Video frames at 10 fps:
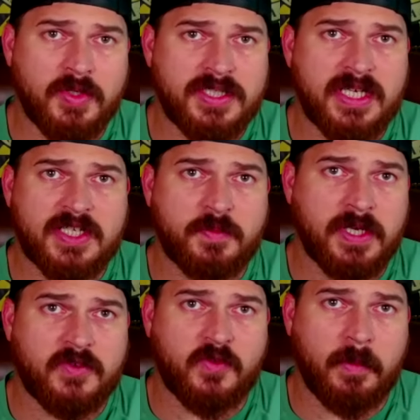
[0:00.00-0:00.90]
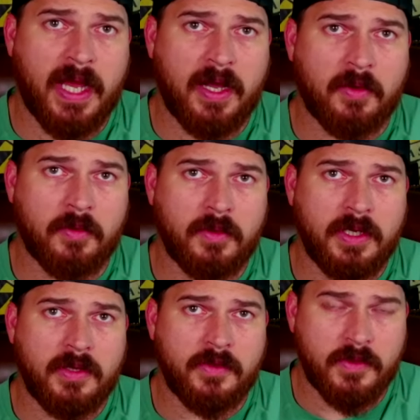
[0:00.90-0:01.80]
know 6 months from now,
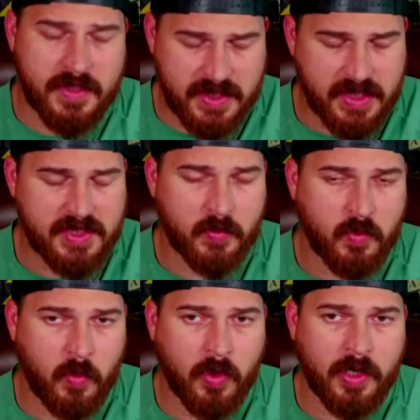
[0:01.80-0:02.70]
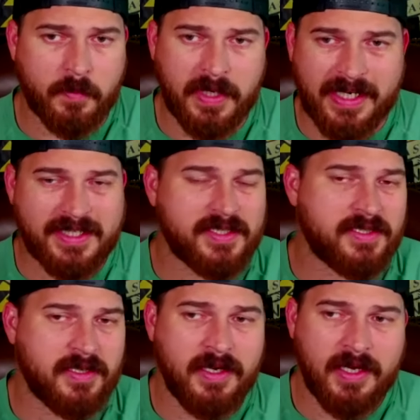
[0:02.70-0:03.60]
the system will work,
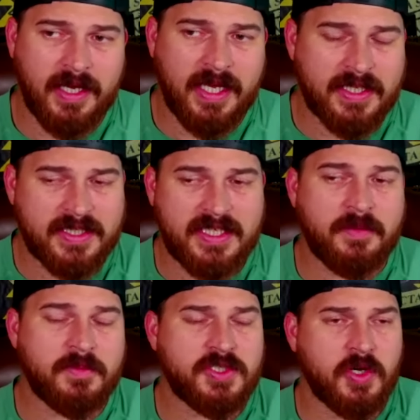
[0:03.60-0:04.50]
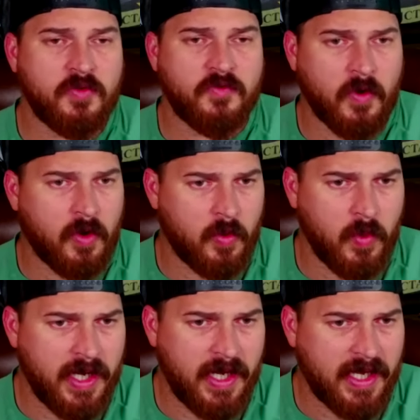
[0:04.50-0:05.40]
but it seems so far
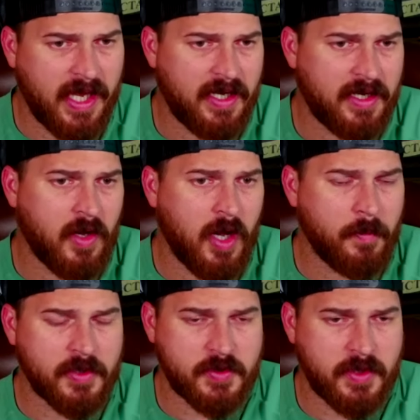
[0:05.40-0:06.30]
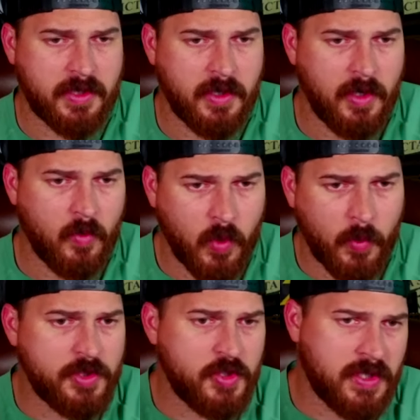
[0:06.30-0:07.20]
away. I can't accomplish it.
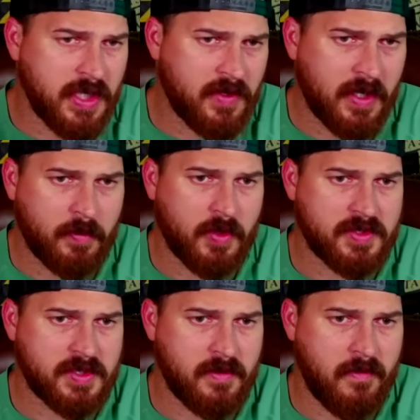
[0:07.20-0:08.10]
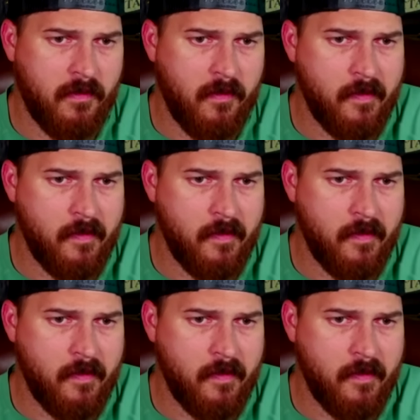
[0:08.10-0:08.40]
What would you tell that person?